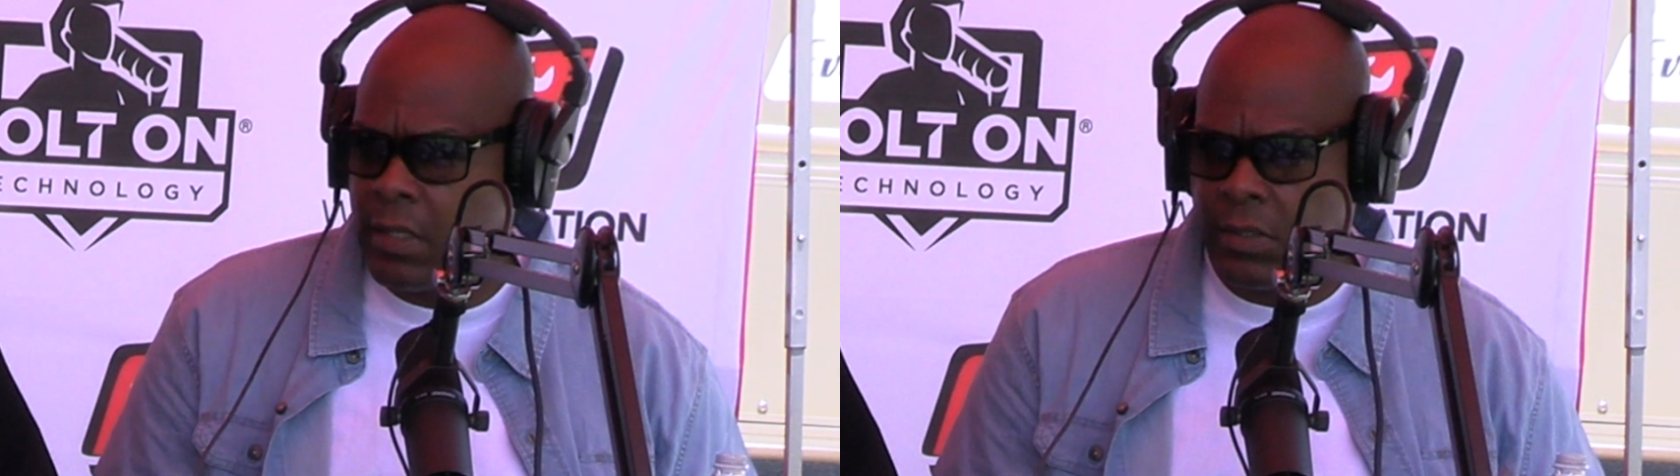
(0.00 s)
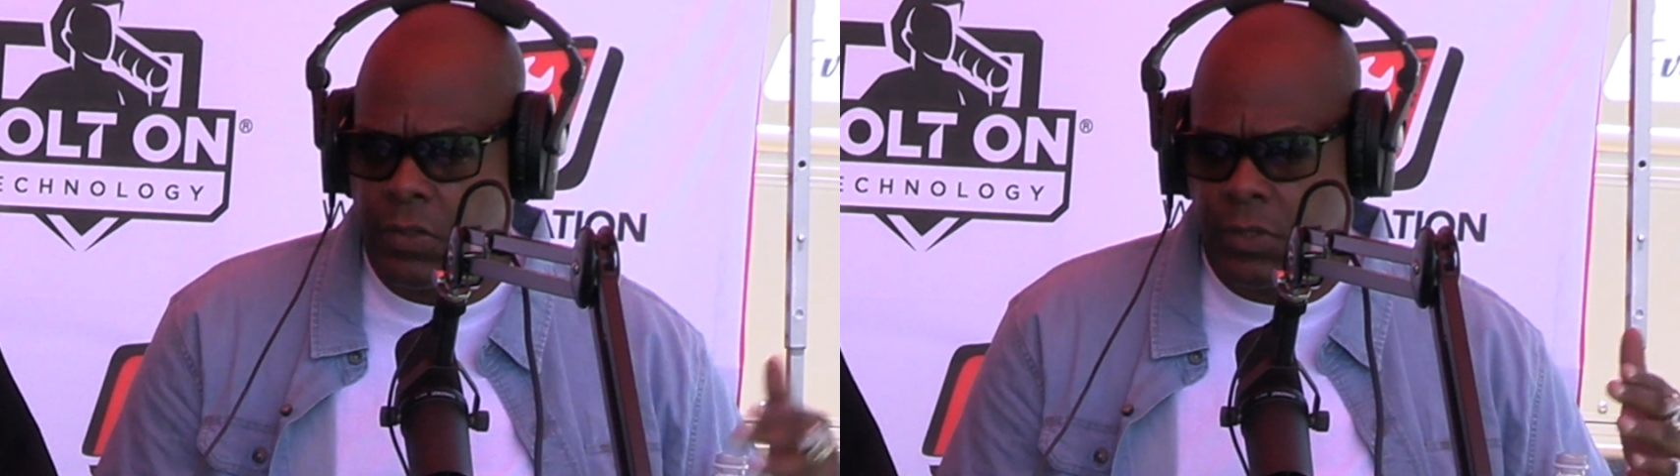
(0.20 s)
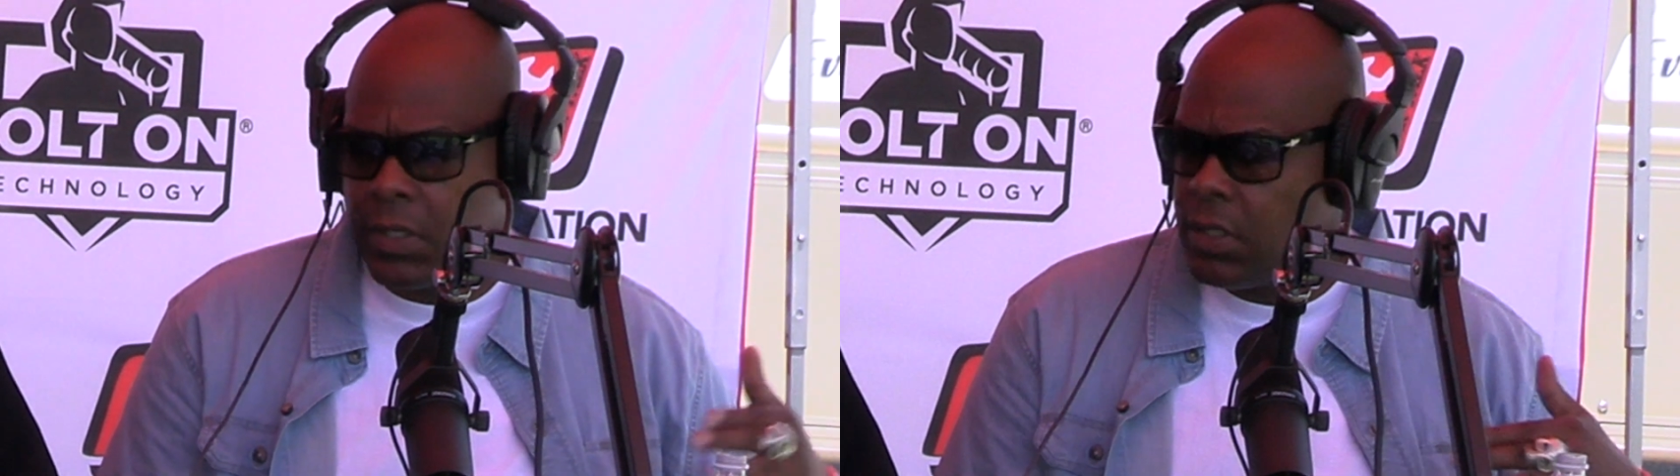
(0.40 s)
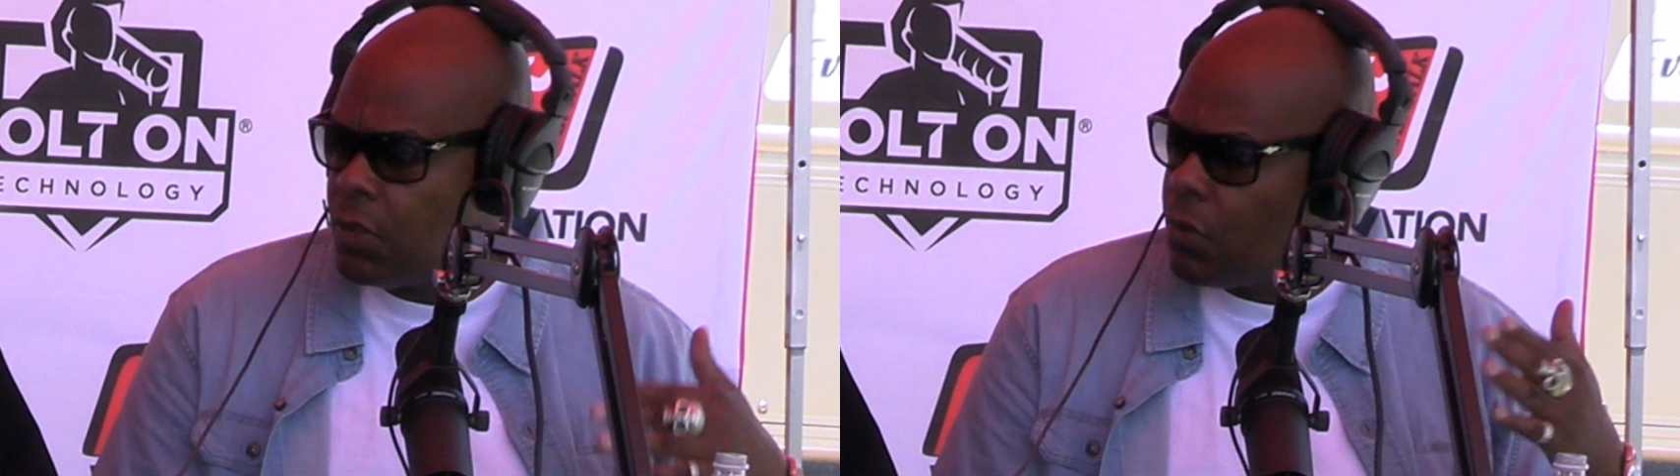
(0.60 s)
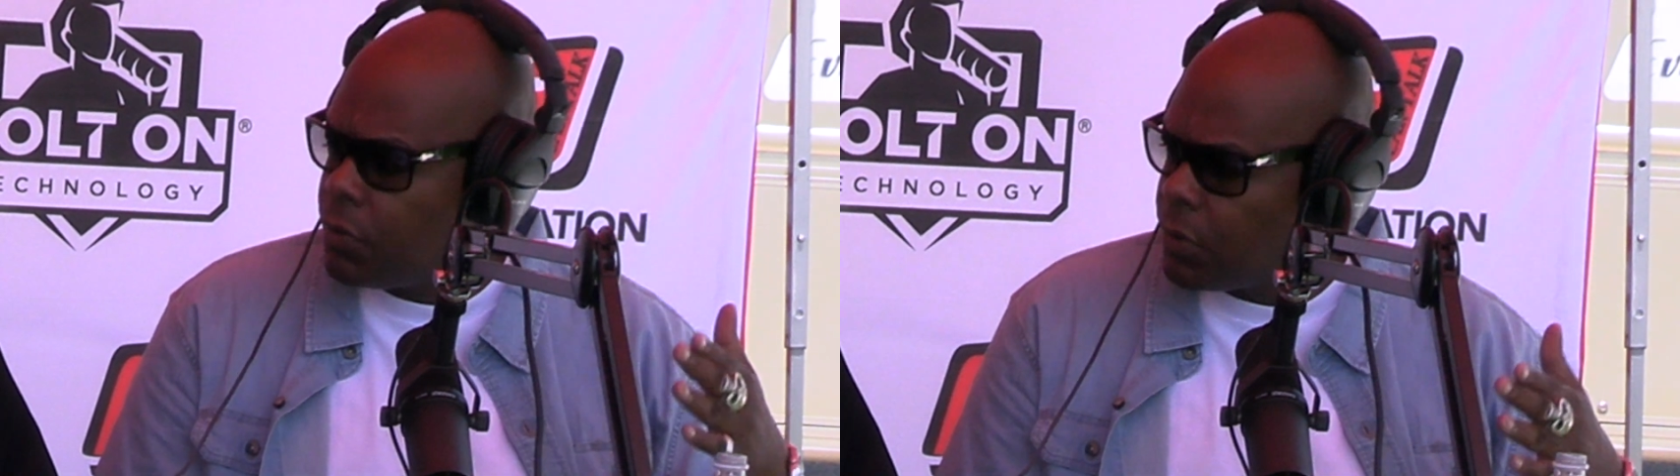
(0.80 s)
and then as I
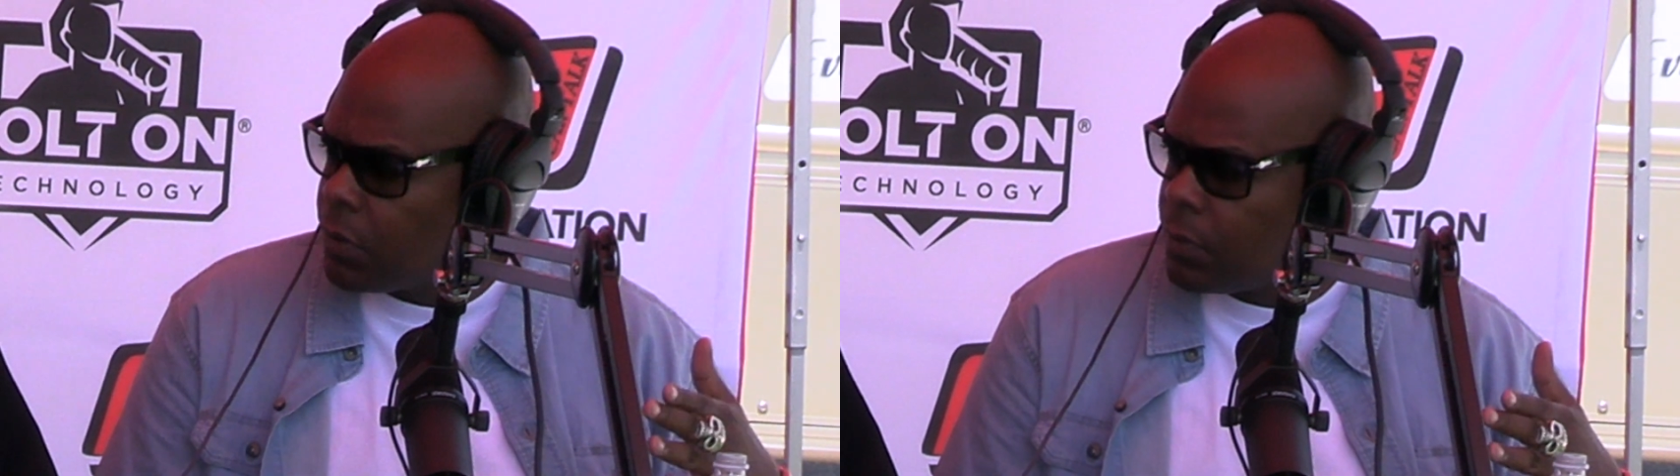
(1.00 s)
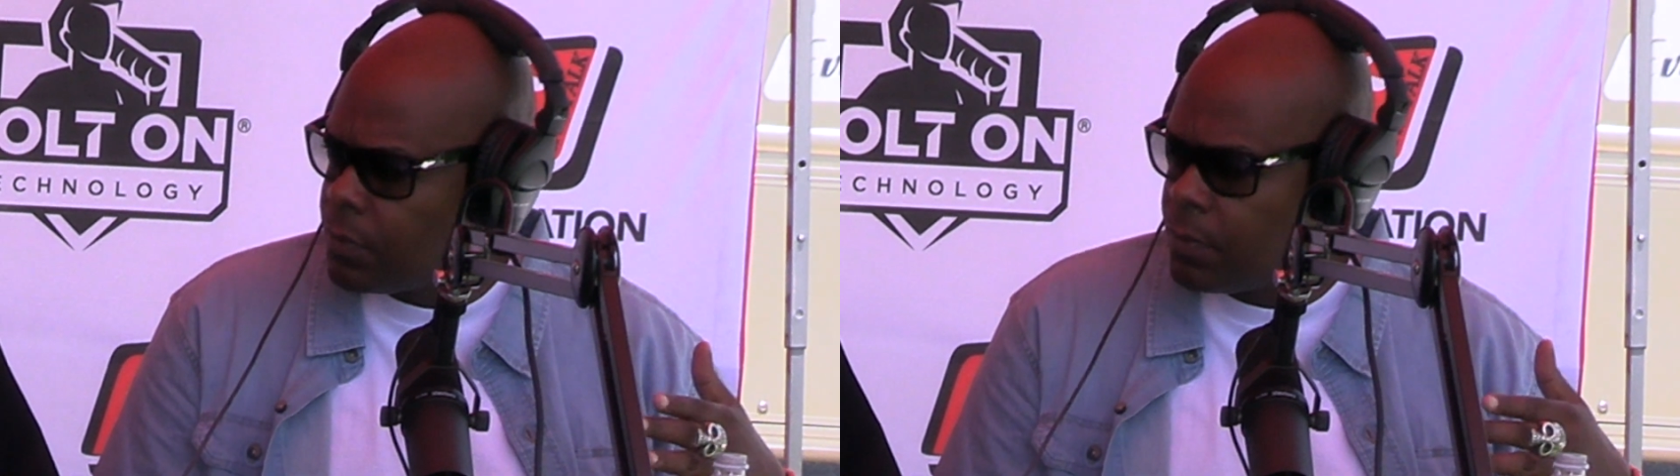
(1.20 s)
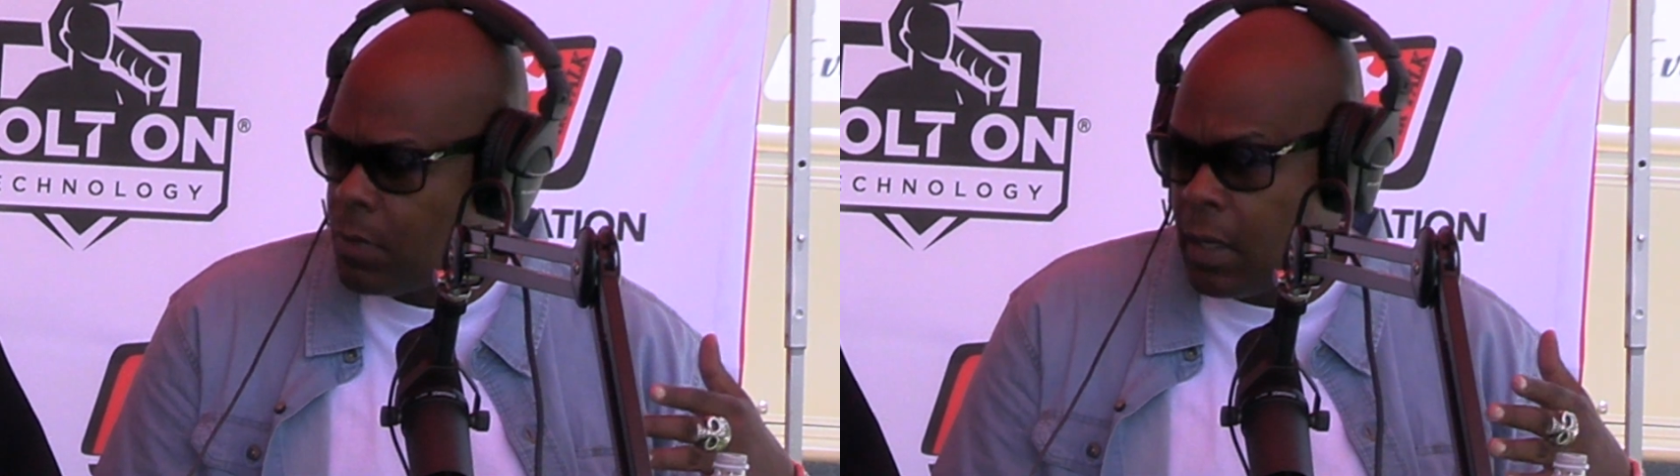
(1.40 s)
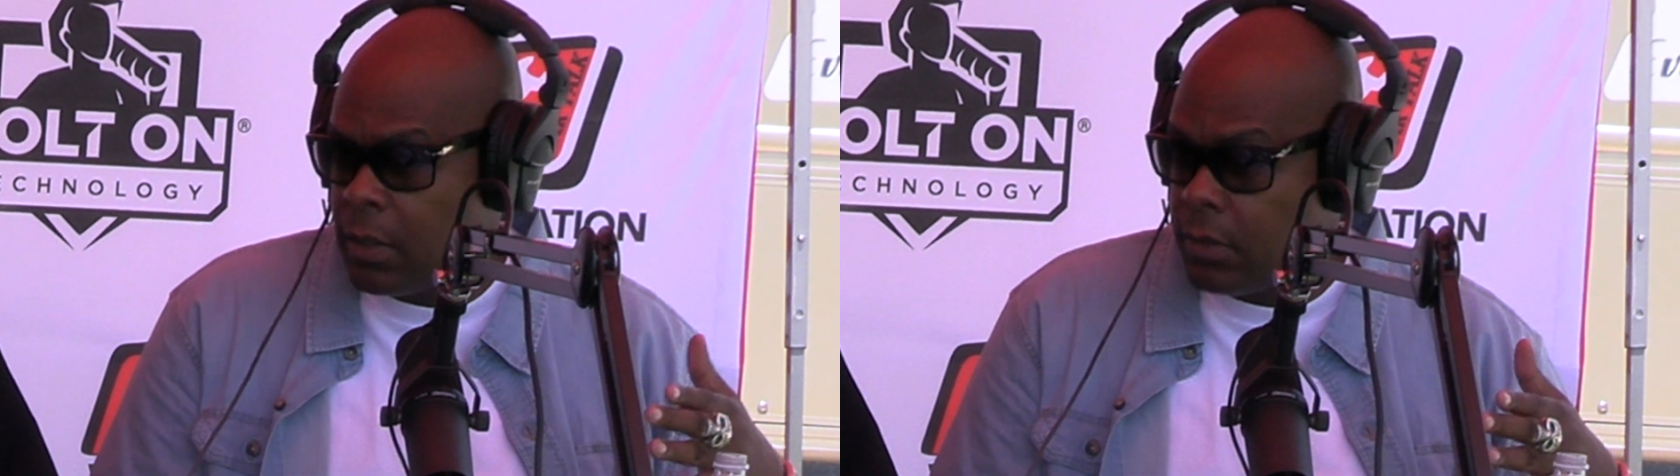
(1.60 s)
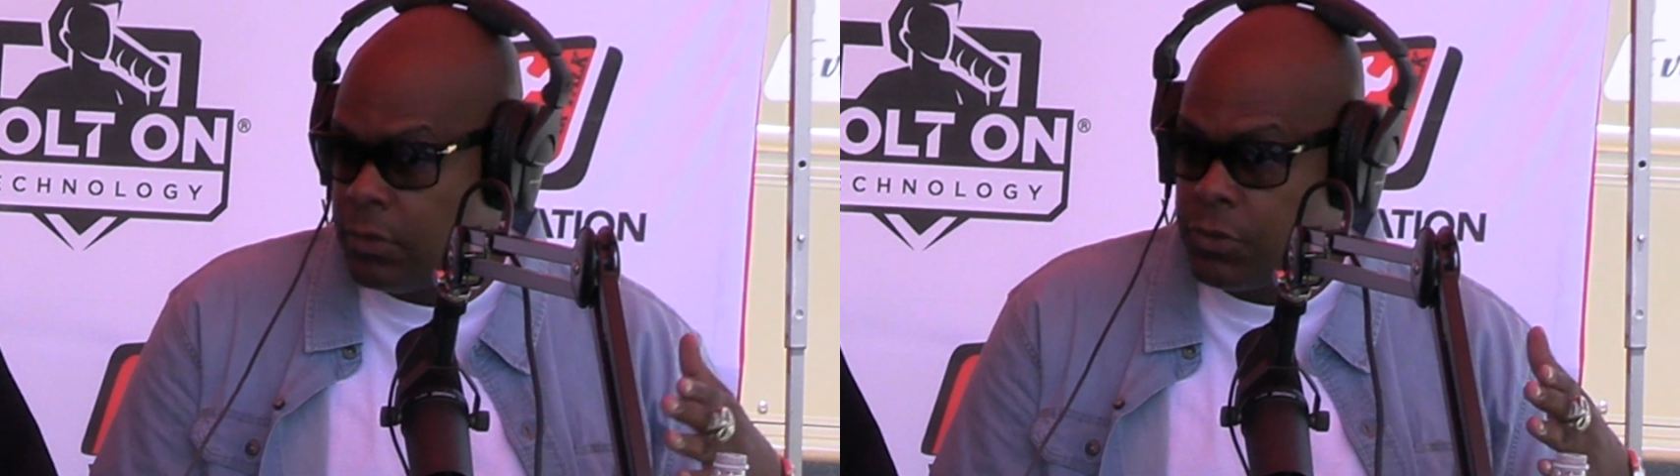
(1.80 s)
was getting older,
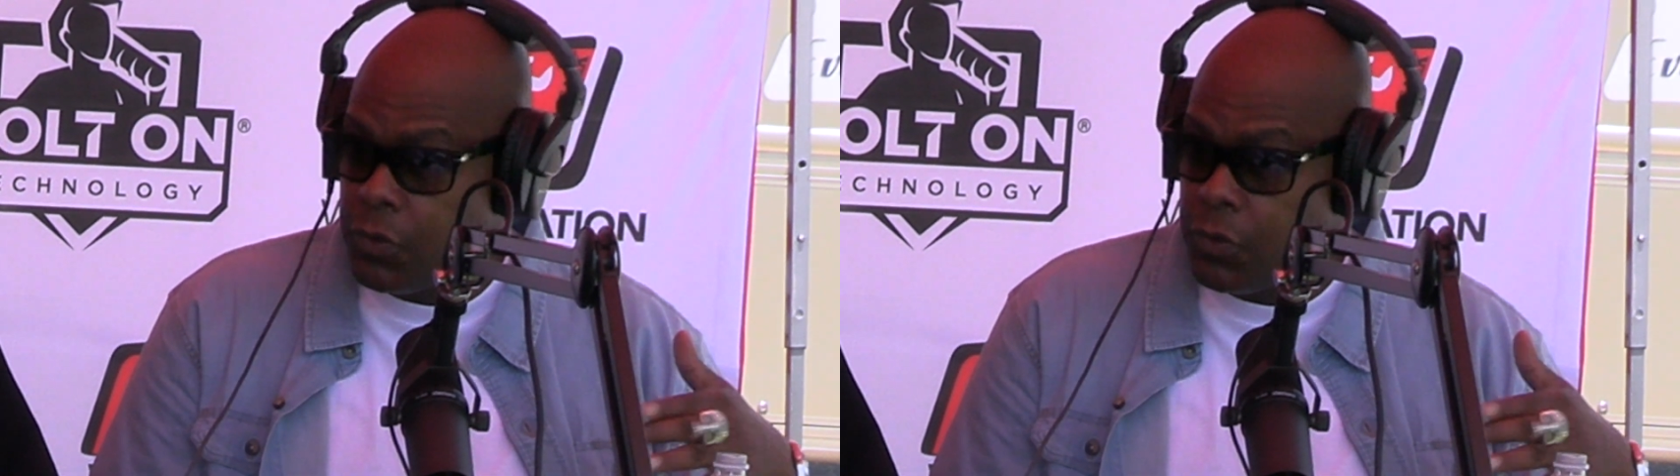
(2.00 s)
I